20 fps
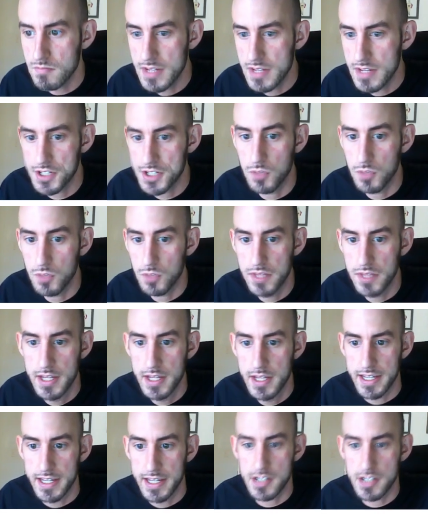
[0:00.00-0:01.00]
So
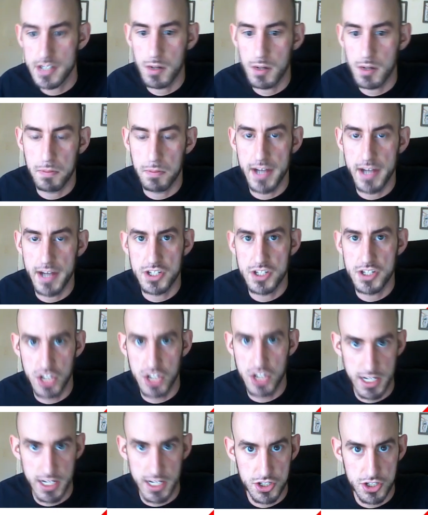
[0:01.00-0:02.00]
here's how our plan has
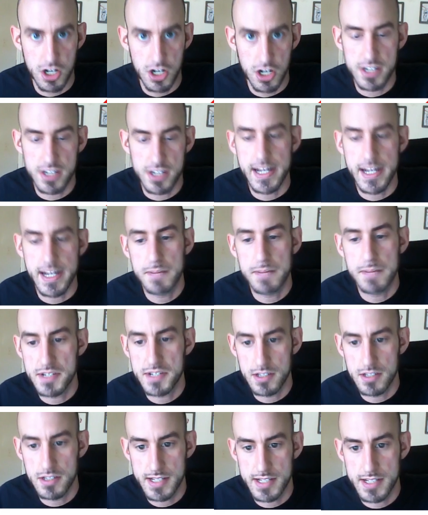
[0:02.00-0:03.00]
changed. Our setup is
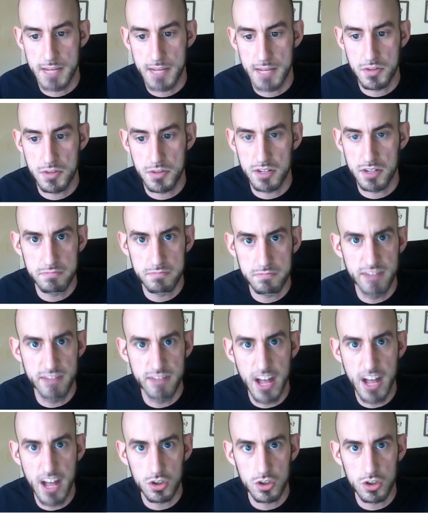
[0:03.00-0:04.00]
still the same with our
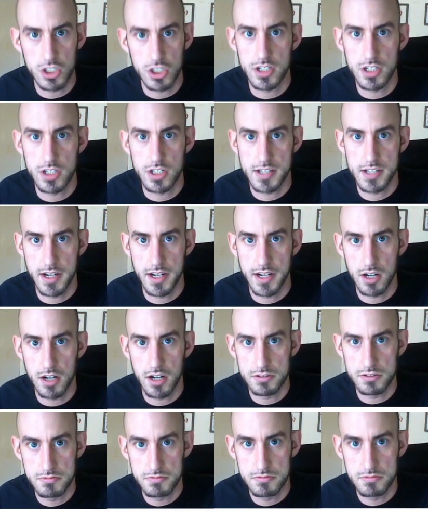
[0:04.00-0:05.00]
Vile Curse and our
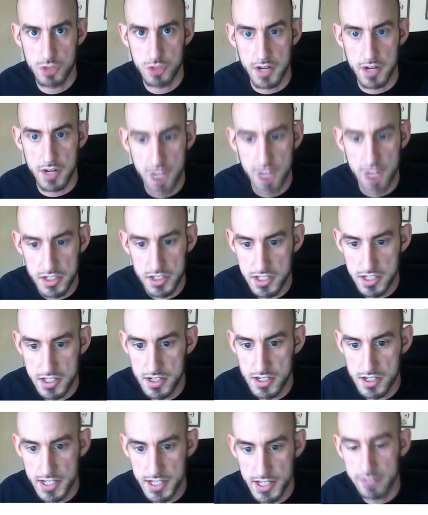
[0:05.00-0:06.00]
Shroud of Darkness on
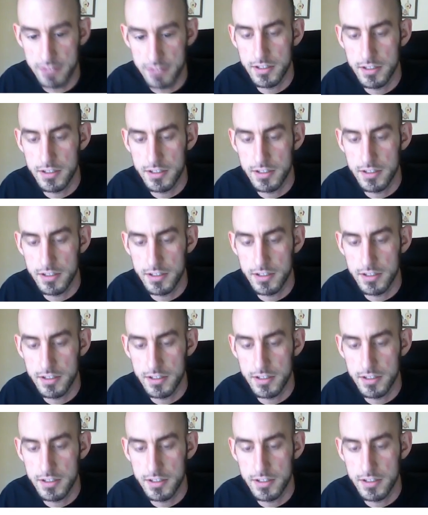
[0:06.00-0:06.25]
ourself.